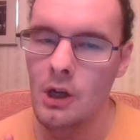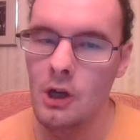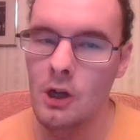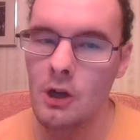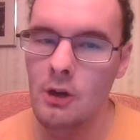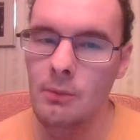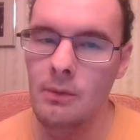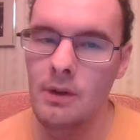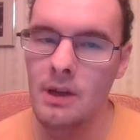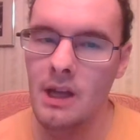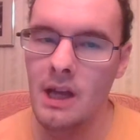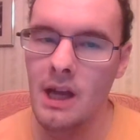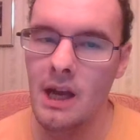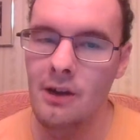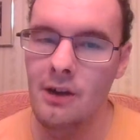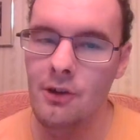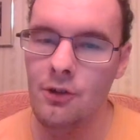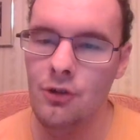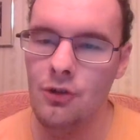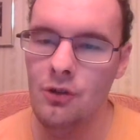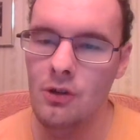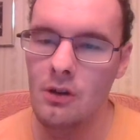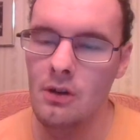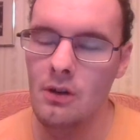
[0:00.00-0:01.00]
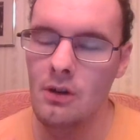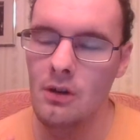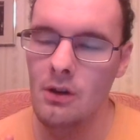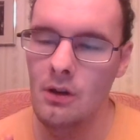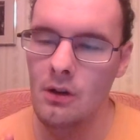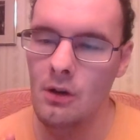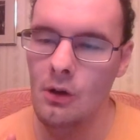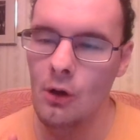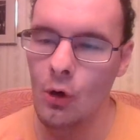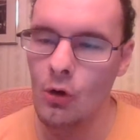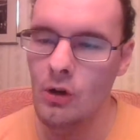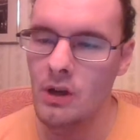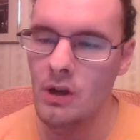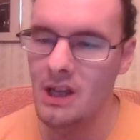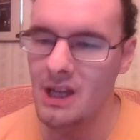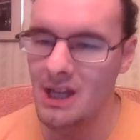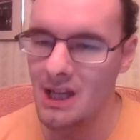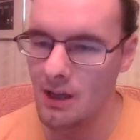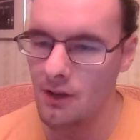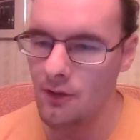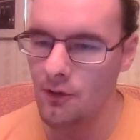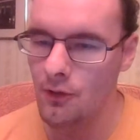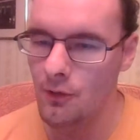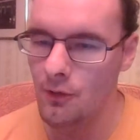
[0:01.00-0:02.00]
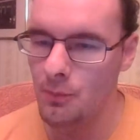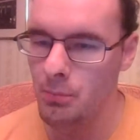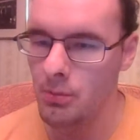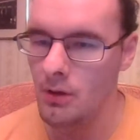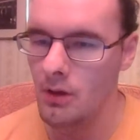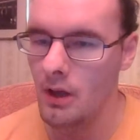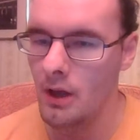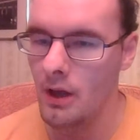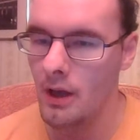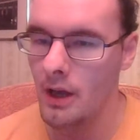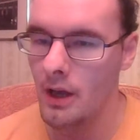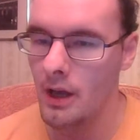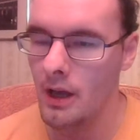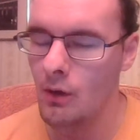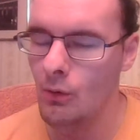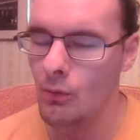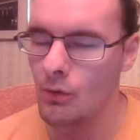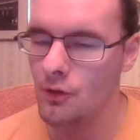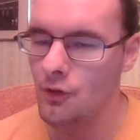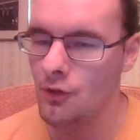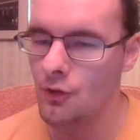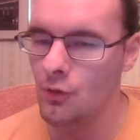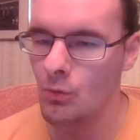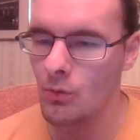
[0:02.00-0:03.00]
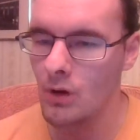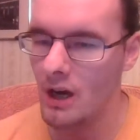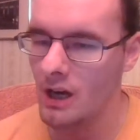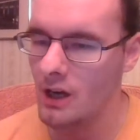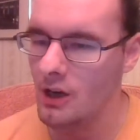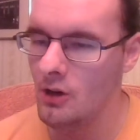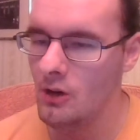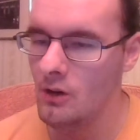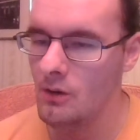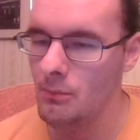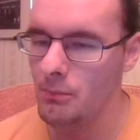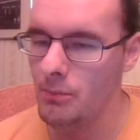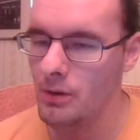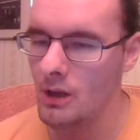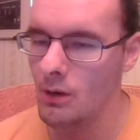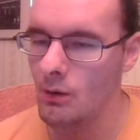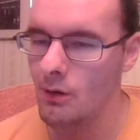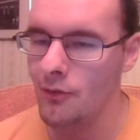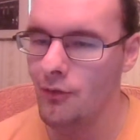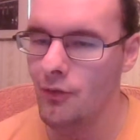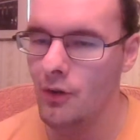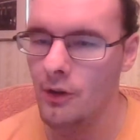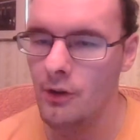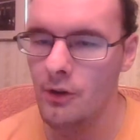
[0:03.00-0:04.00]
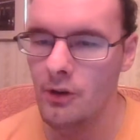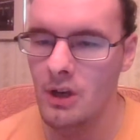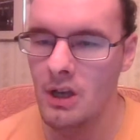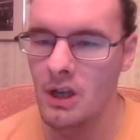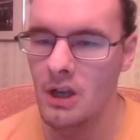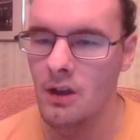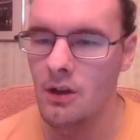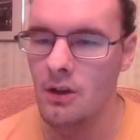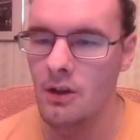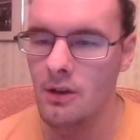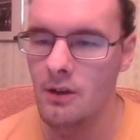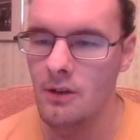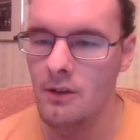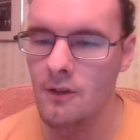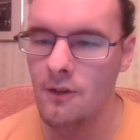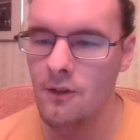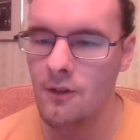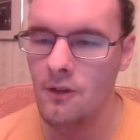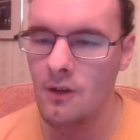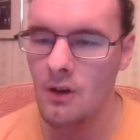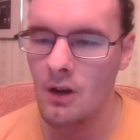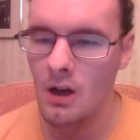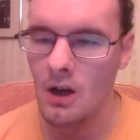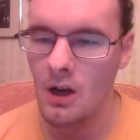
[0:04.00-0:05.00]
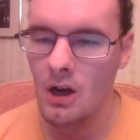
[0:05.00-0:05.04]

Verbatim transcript: communication, no kids play, which is where I couldn't play with other kids.